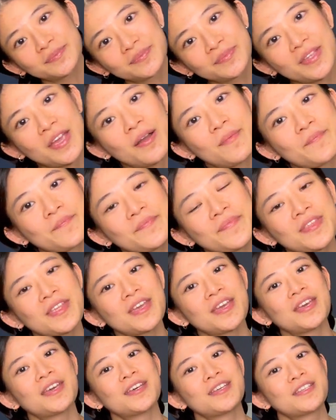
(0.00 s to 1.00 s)
yeah.
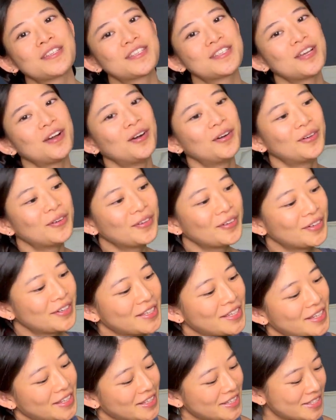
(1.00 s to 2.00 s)
So
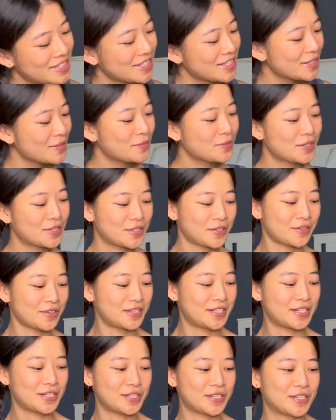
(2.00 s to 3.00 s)
this is the winter
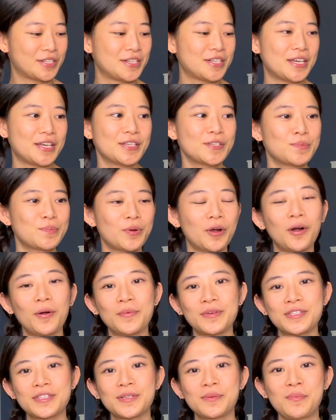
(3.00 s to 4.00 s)
edition as
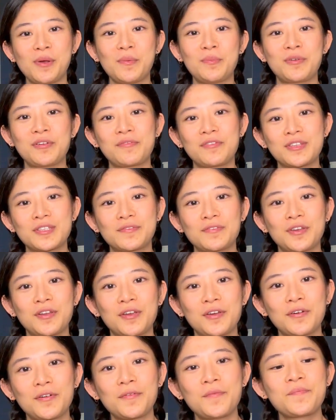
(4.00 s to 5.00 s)
promised in my previous
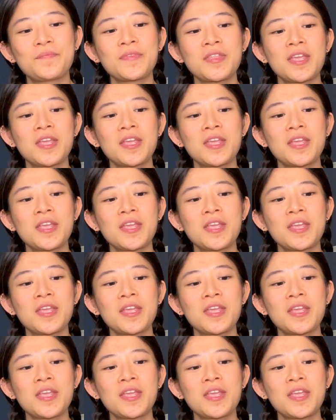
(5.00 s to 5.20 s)
video.